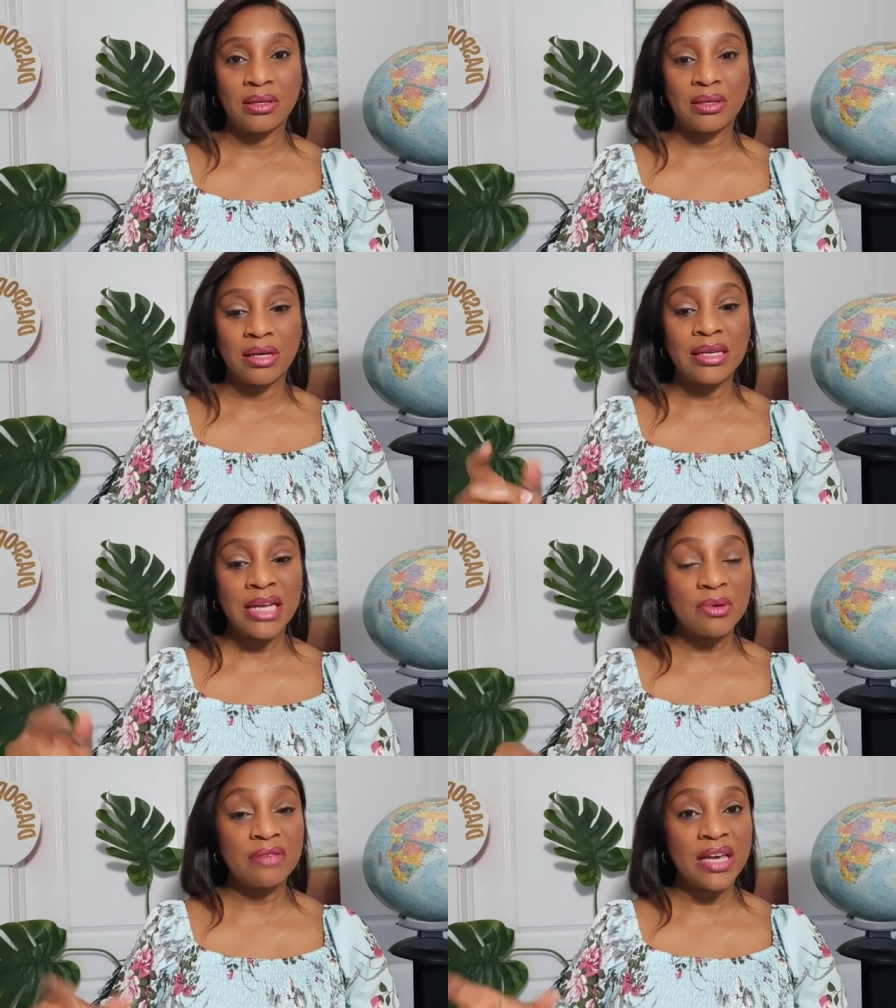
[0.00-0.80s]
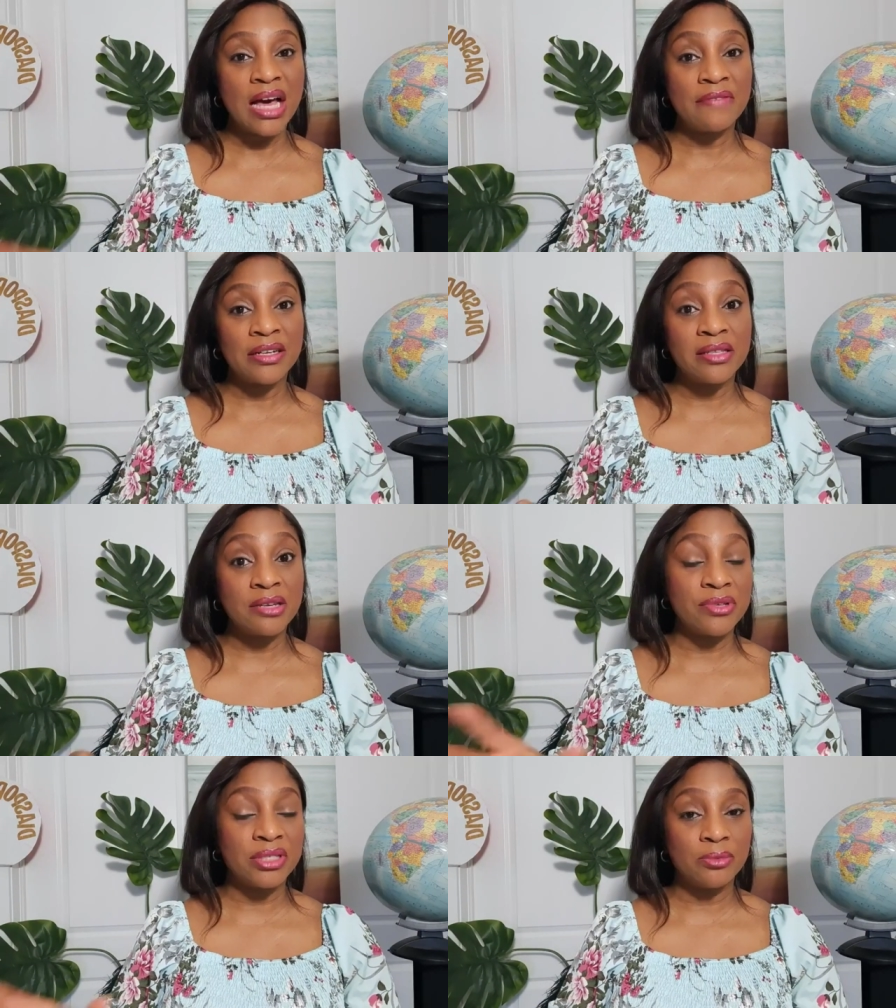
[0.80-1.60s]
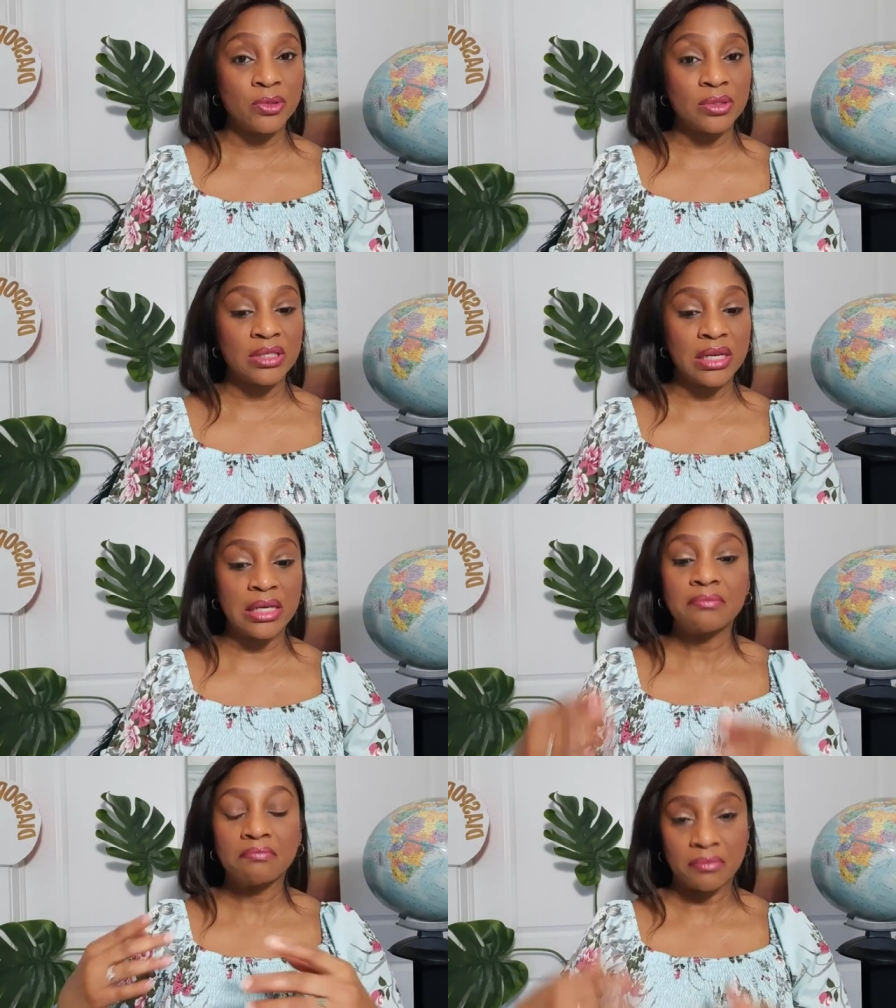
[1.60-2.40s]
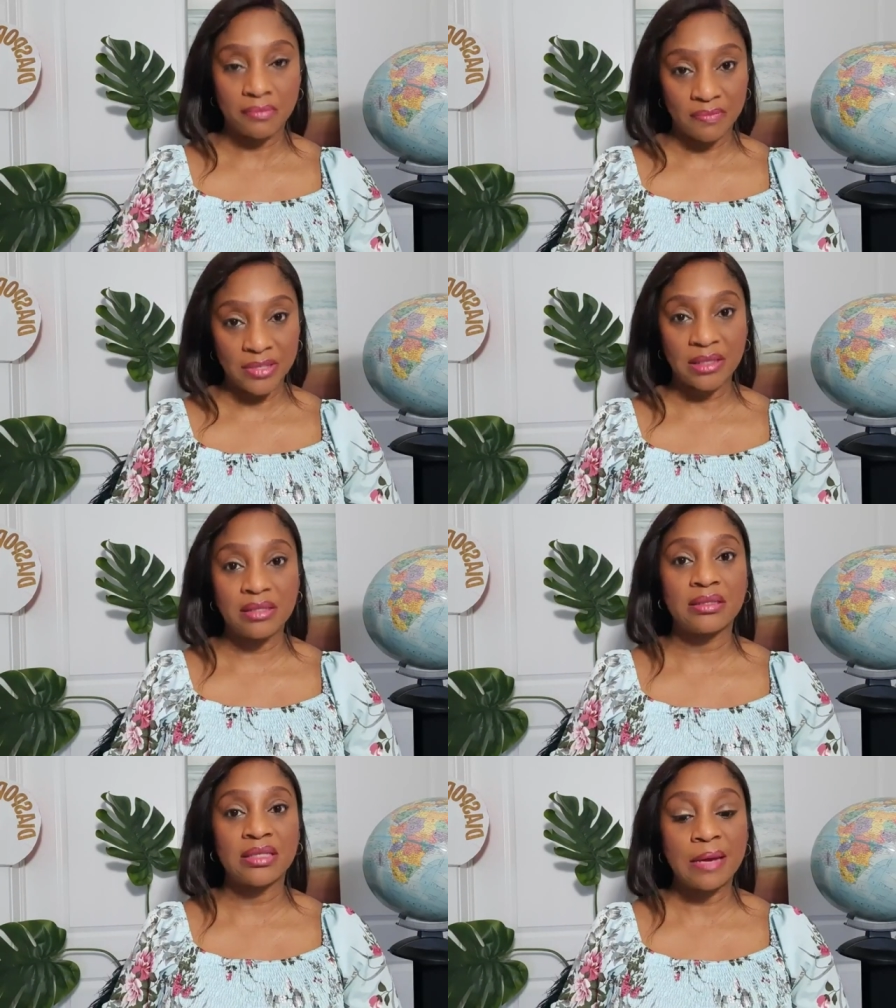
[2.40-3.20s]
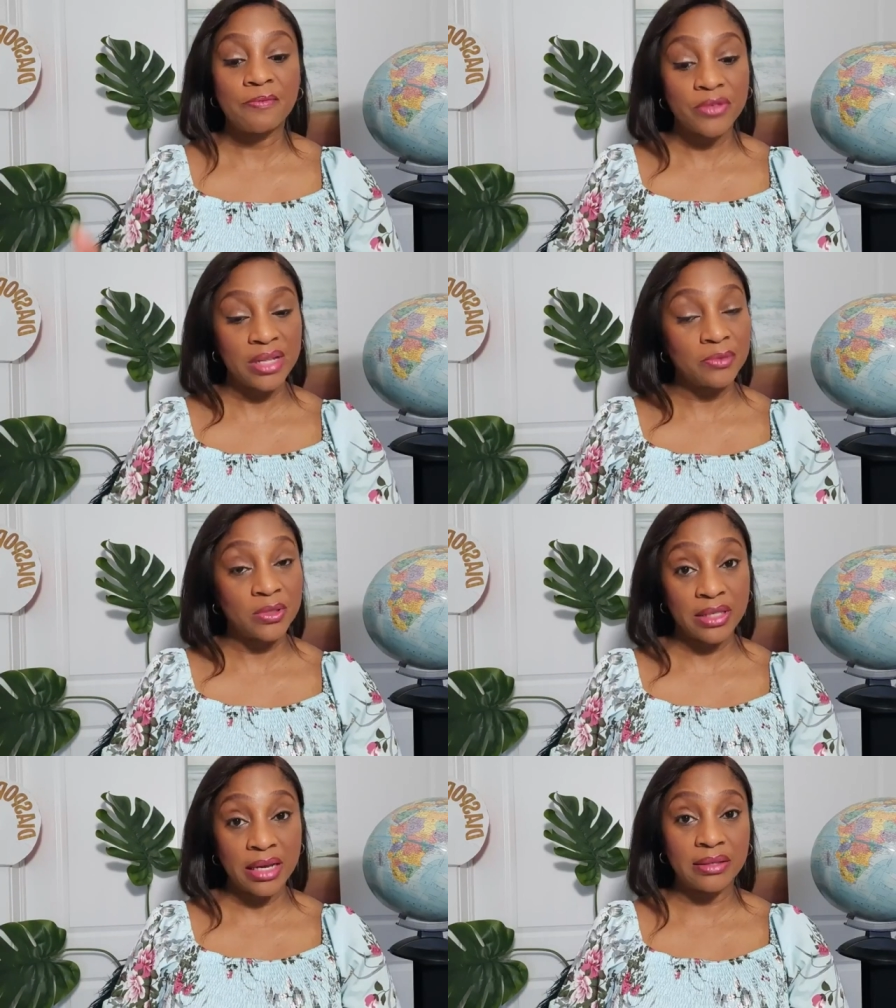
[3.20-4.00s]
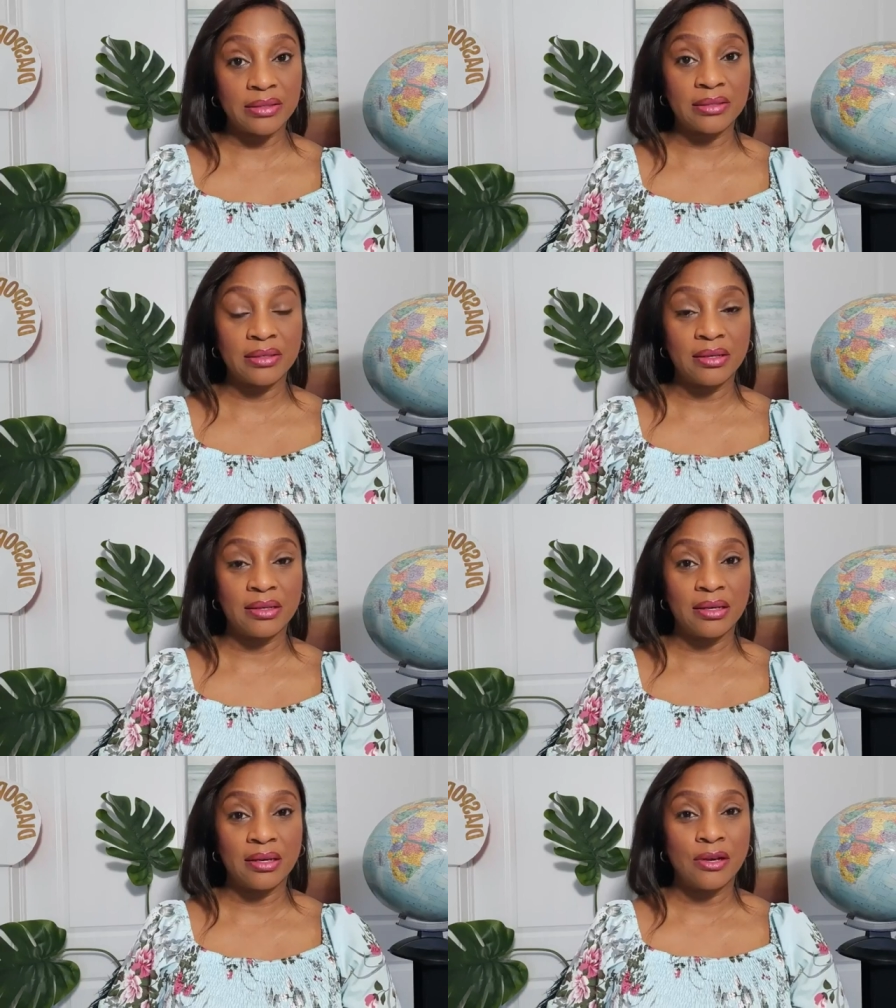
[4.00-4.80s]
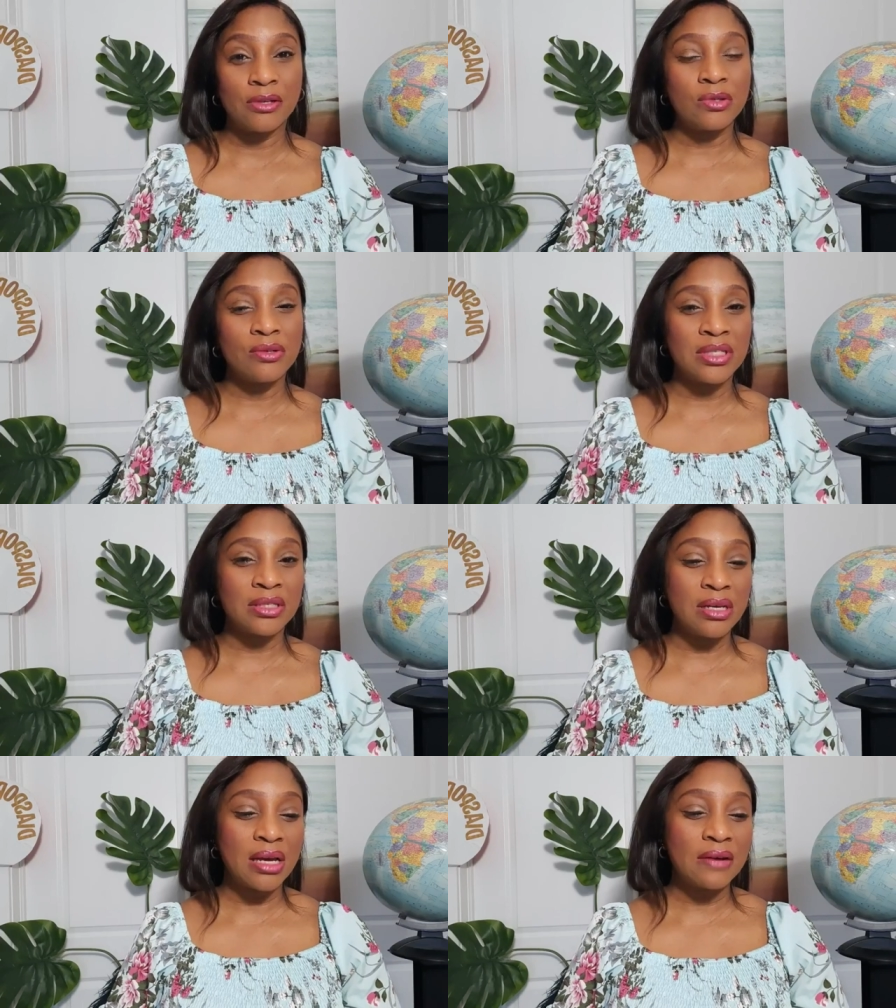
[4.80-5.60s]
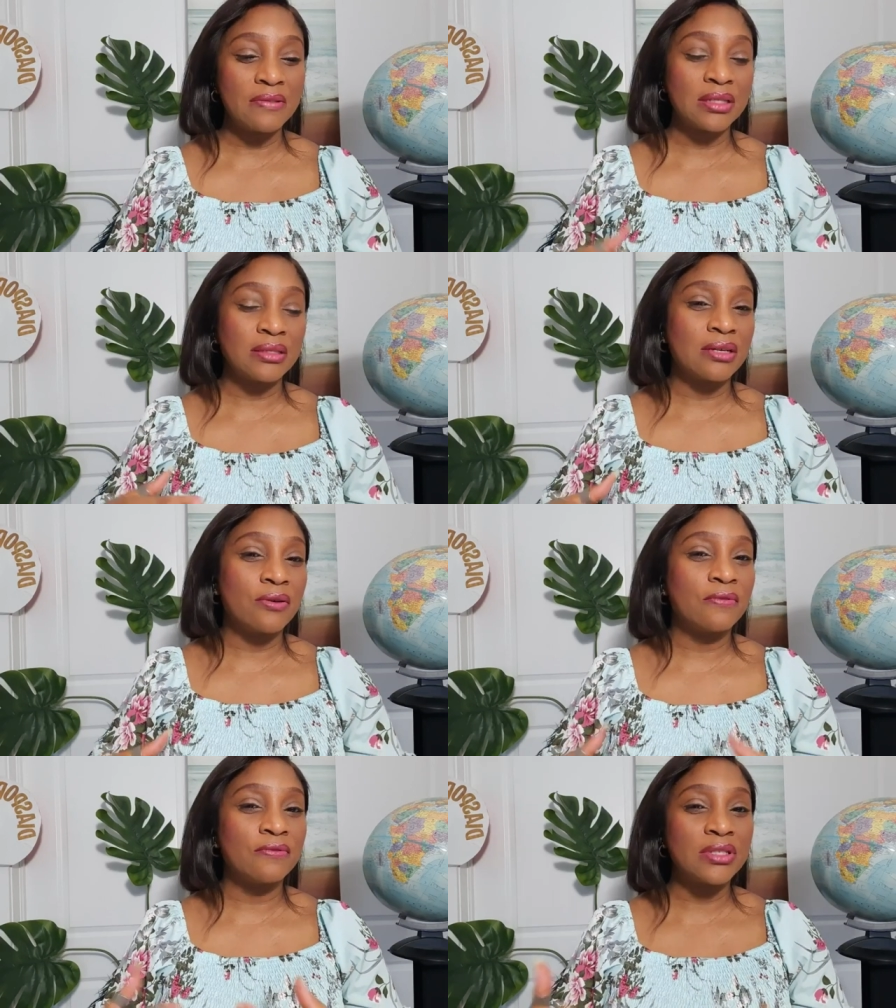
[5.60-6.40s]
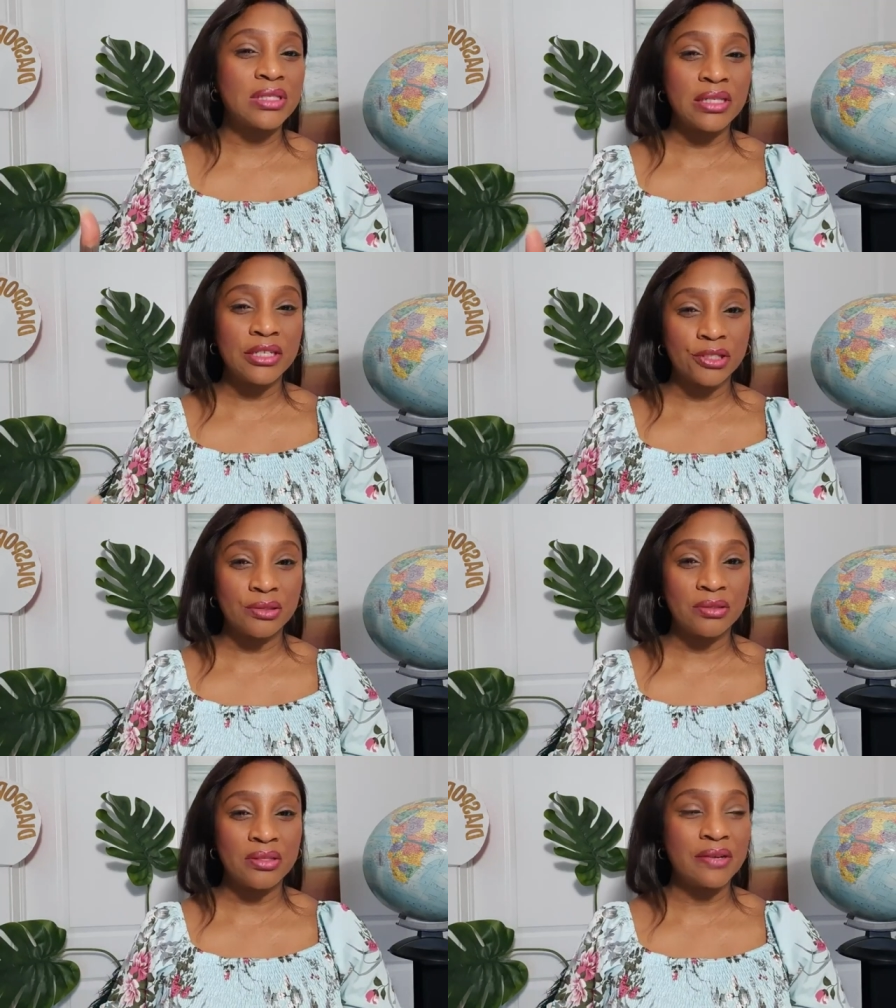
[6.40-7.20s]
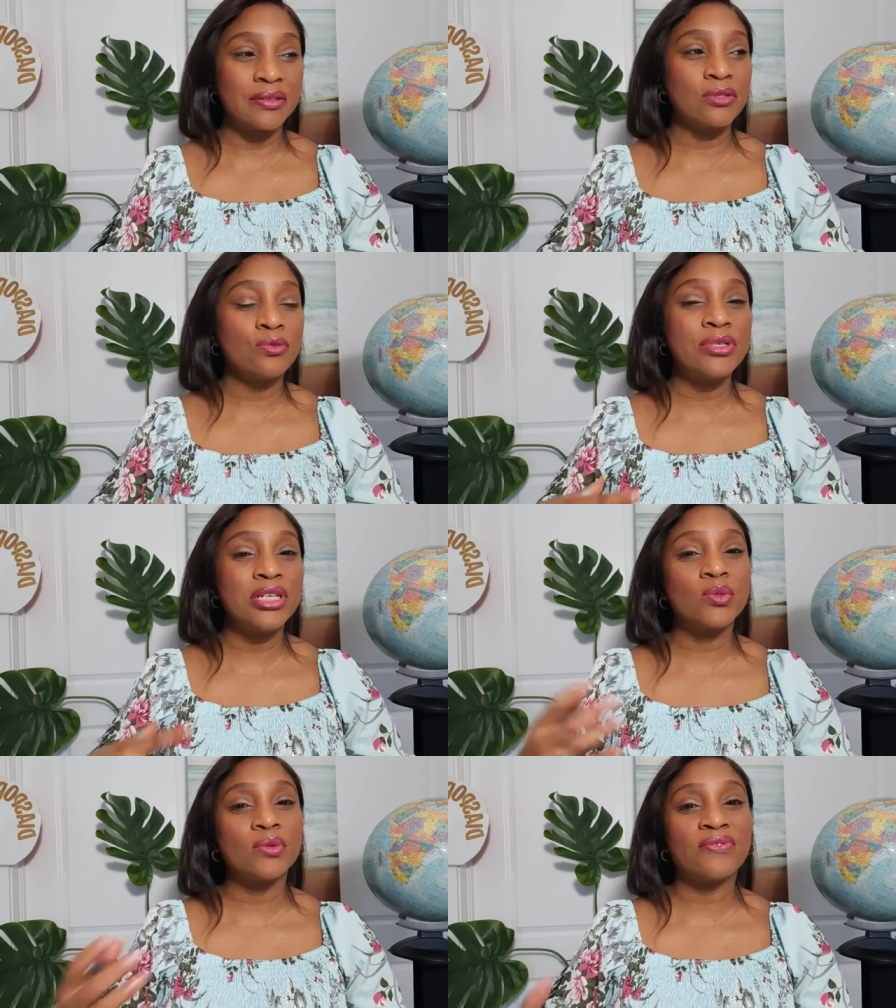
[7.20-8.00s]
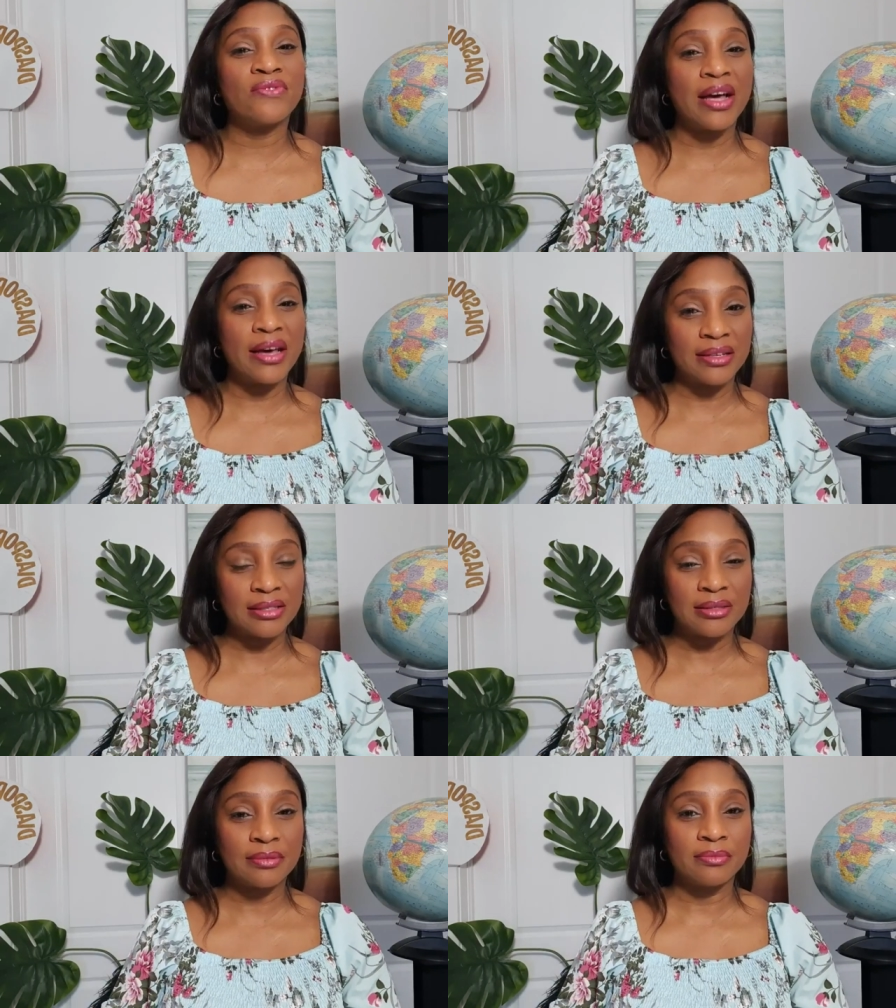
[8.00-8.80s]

And now if they have anything reasonable to say, this is the time for them to say it. So you see how this is a conversation. There is no need to fight.